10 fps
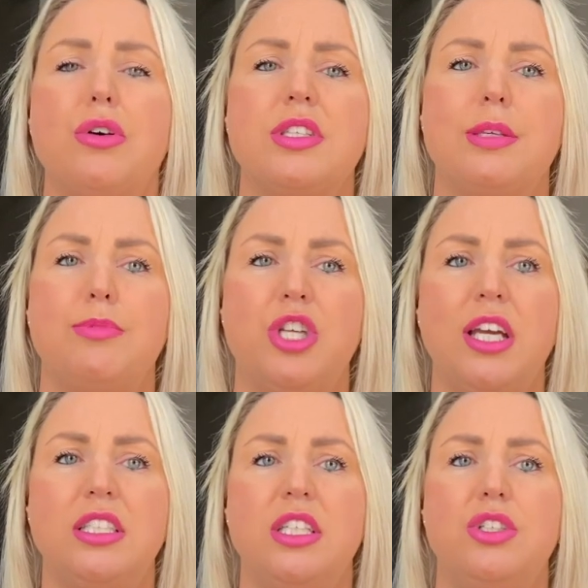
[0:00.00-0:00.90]
are
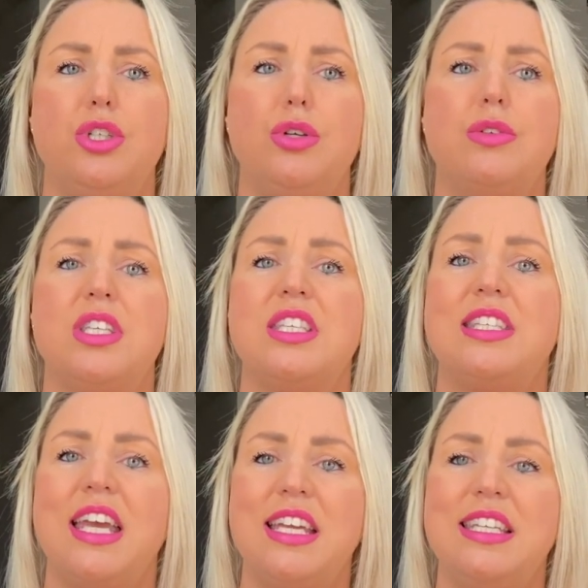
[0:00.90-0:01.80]
subjected to
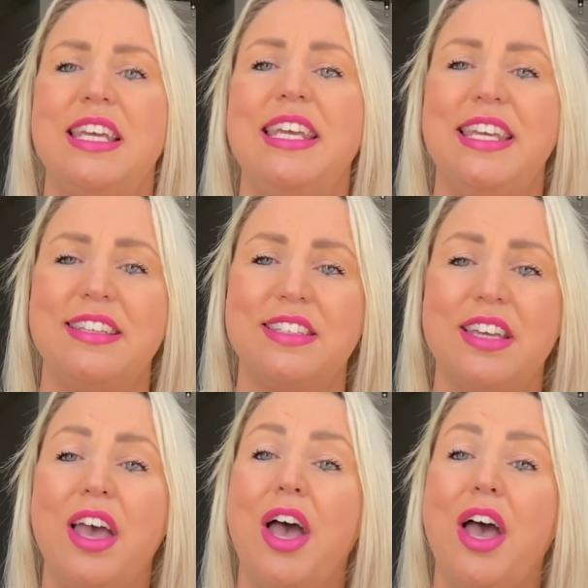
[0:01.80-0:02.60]
sustained heat